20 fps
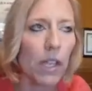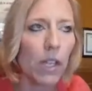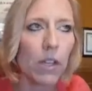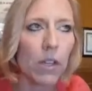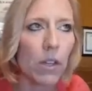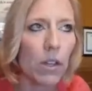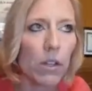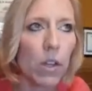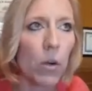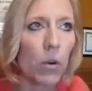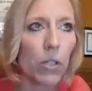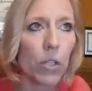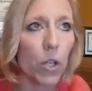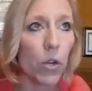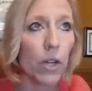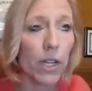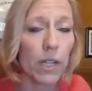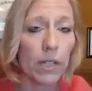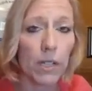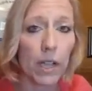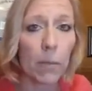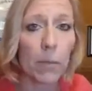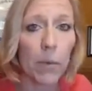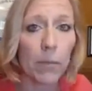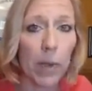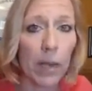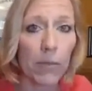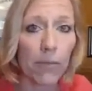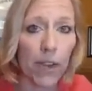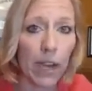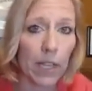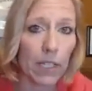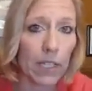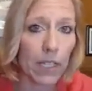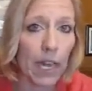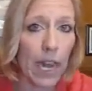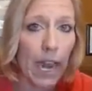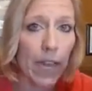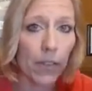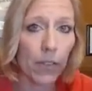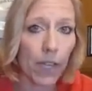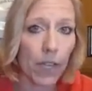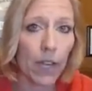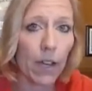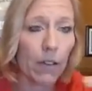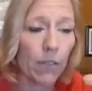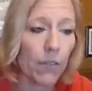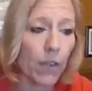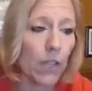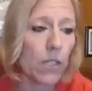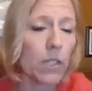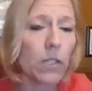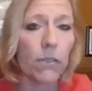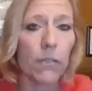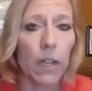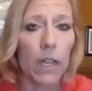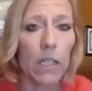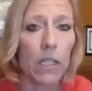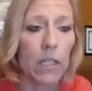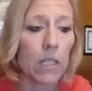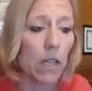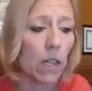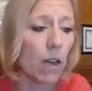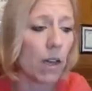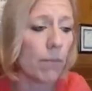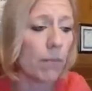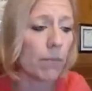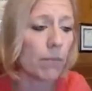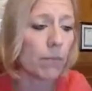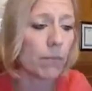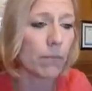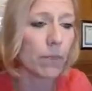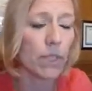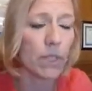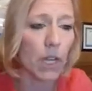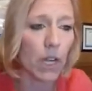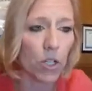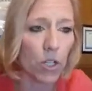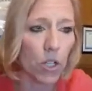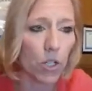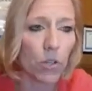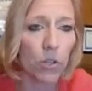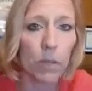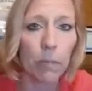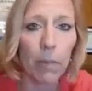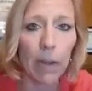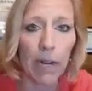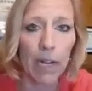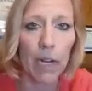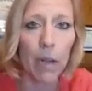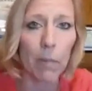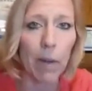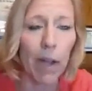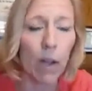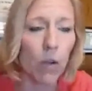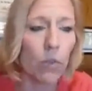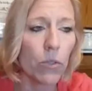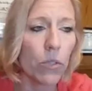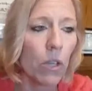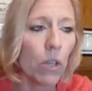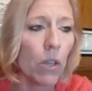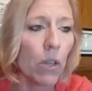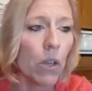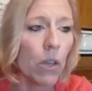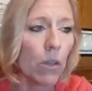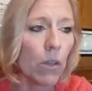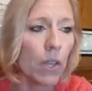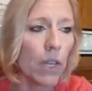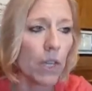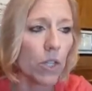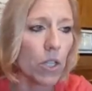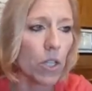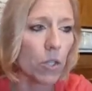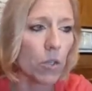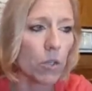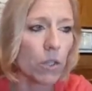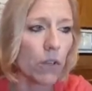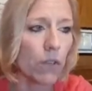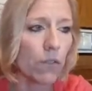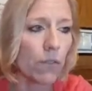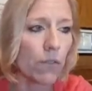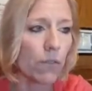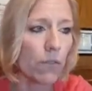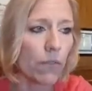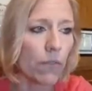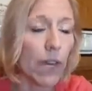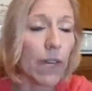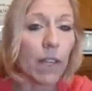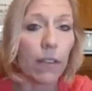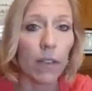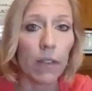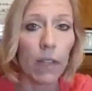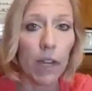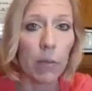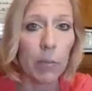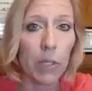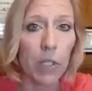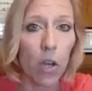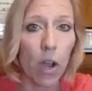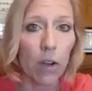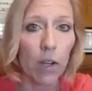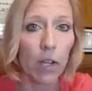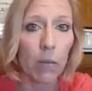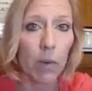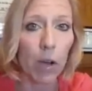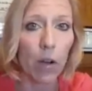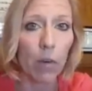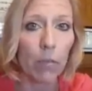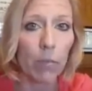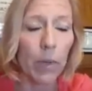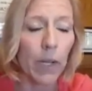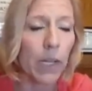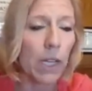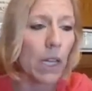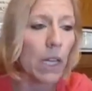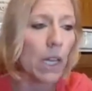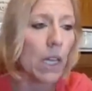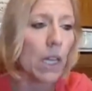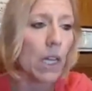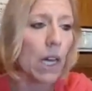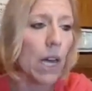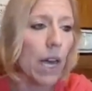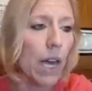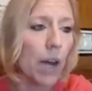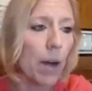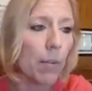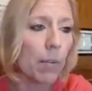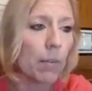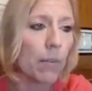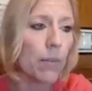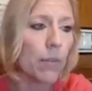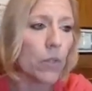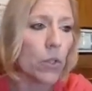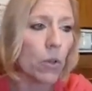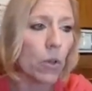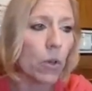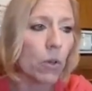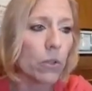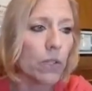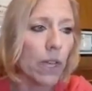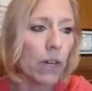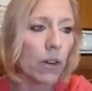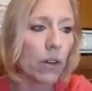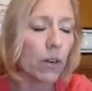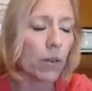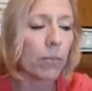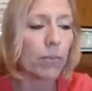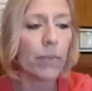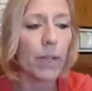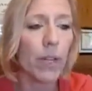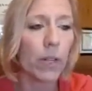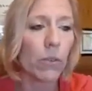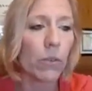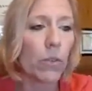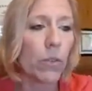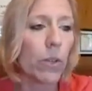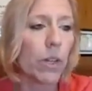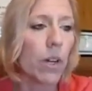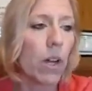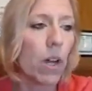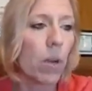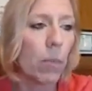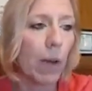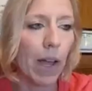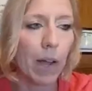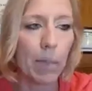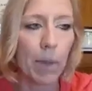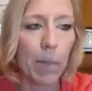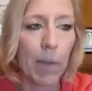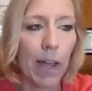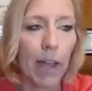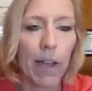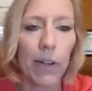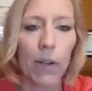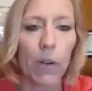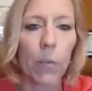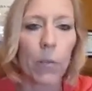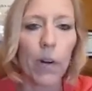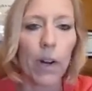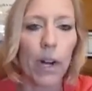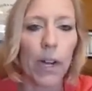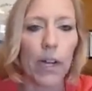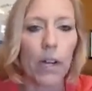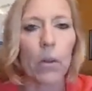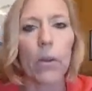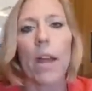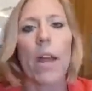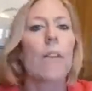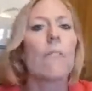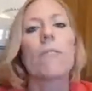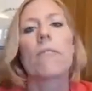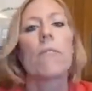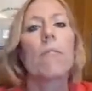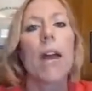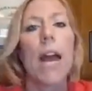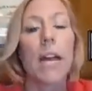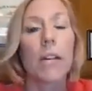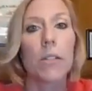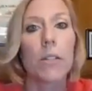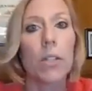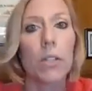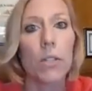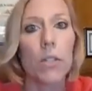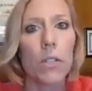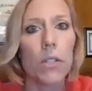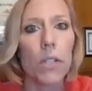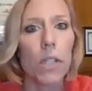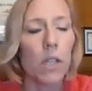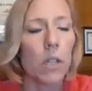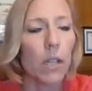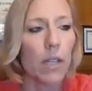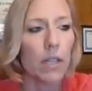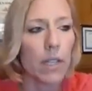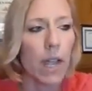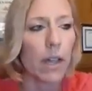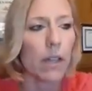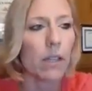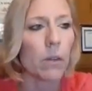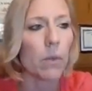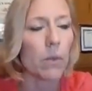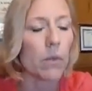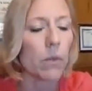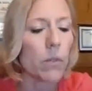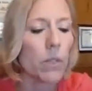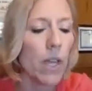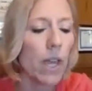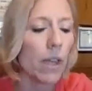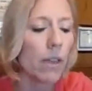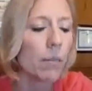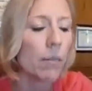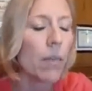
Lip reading: no attorney has come to my face and had like a face-to-face discussion or debate about the issues of anything that I've been talking about. But so those that are, doing it all behind my back or where I don't have access to seeing exactly what they're saying,